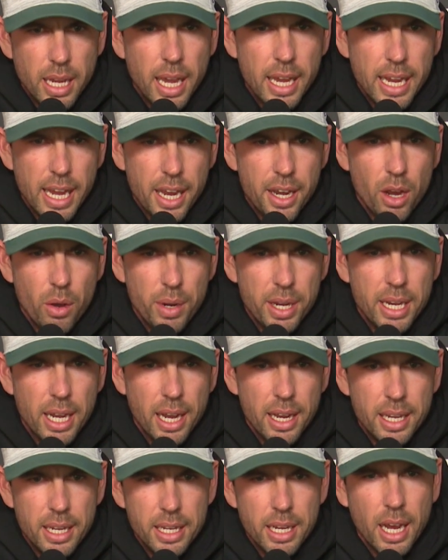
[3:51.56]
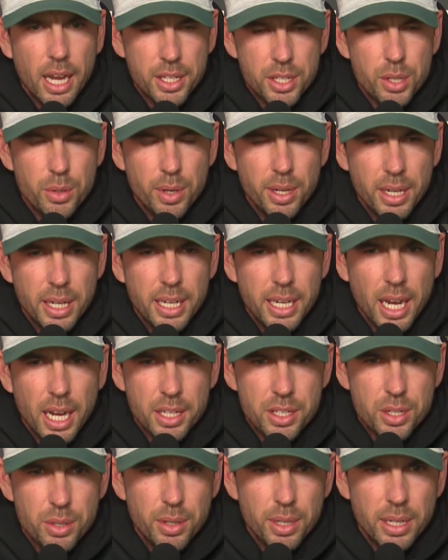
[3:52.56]
No, he got to it. He
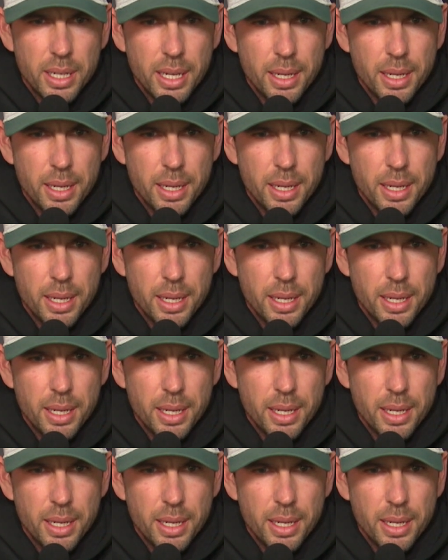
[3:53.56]
got to it,